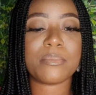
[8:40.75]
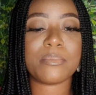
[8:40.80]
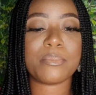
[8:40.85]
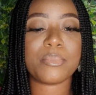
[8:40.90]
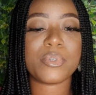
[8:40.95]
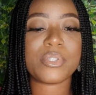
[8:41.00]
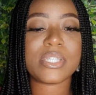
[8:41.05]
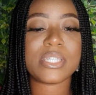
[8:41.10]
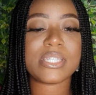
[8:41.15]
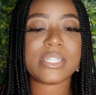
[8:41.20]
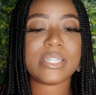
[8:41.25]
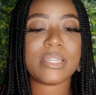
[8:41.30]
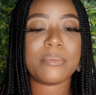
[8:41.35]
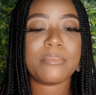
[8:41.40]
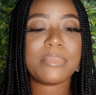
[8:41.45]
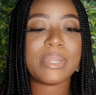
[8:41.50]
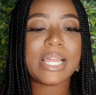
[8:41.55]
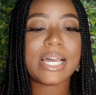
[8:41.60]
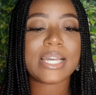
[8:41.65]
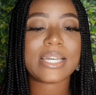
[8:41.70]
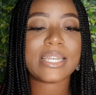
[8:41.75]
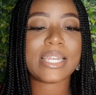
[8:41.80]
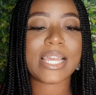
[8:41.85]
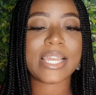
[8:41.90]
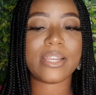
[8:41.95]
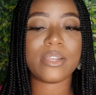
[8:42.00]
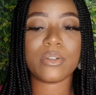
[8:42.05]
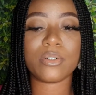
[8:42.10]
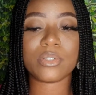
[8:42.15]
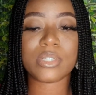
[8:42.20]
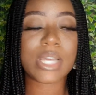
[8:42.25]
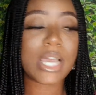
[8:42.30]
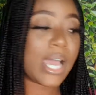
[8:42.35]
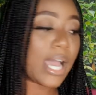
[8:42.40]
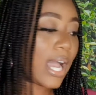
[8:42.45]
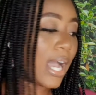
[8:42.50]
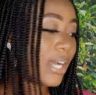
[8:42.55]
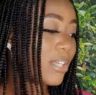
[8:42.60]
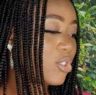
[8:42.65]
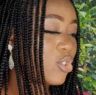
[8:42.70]
put it in a black nylon
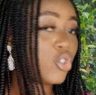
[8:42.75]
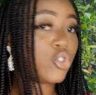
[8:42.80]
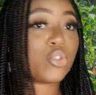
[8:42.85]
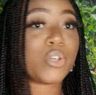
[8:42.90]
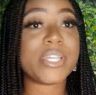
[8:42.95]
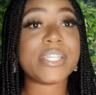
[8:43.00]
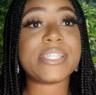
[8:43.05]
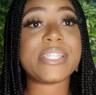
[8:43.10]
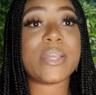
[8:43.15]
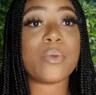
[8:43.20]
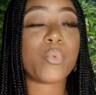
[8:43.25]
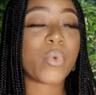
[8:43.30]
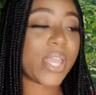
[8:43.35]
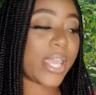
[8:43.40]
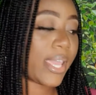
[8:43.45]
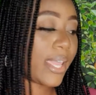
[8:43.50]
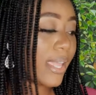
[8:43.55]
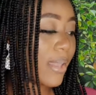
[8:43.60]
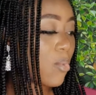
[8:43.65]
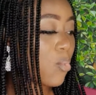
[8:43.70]
and throw it away